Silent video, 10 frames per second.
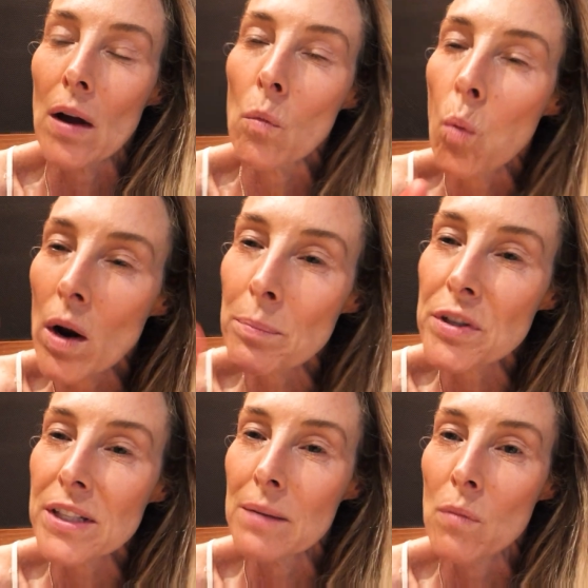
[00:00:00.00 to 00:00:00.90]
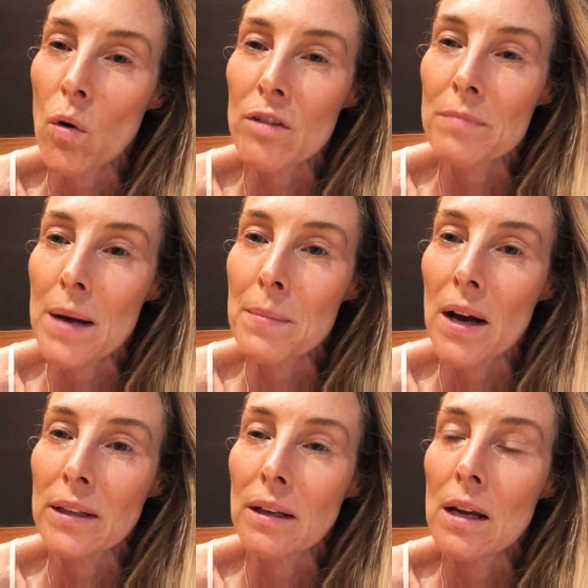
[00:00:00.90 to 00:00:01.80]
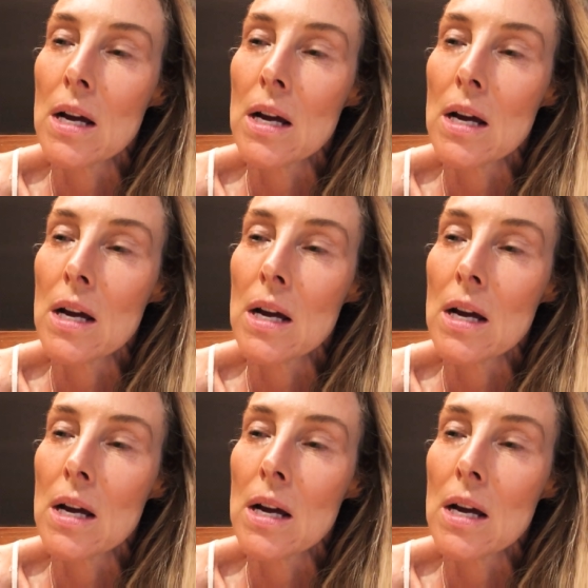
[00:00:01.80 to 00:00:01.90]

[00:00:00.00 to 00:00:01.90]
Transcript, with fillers: that 1% more of my mind.